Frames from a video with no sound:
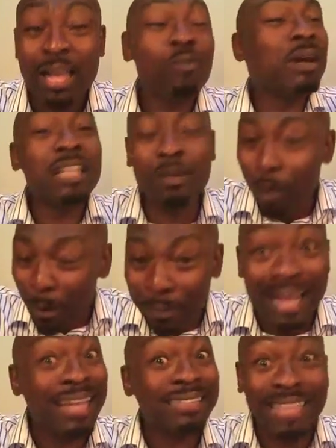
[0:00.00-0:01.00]
when Igbo
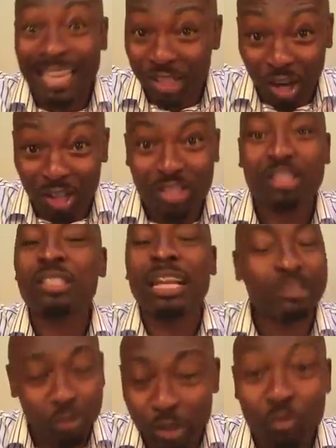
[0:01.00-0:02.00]
man enter church,
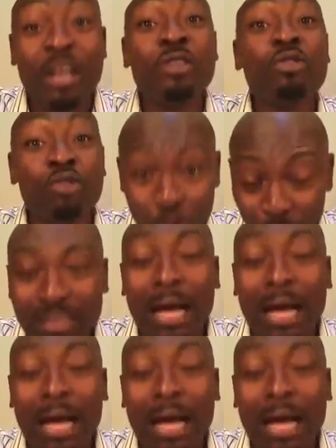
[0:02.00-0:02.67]
that is when you know